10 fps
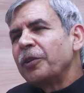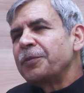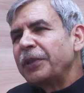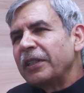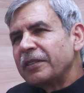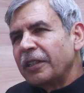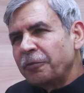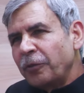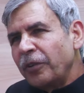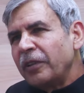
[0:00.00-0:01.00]
hospitals are
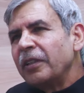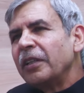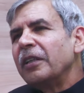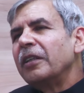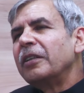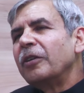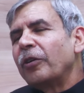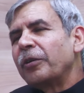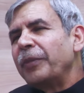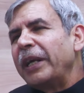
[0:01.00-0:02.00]
full.
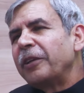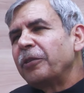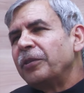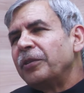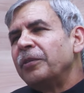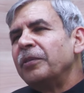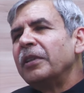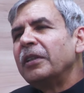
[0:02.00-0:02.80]
Your medico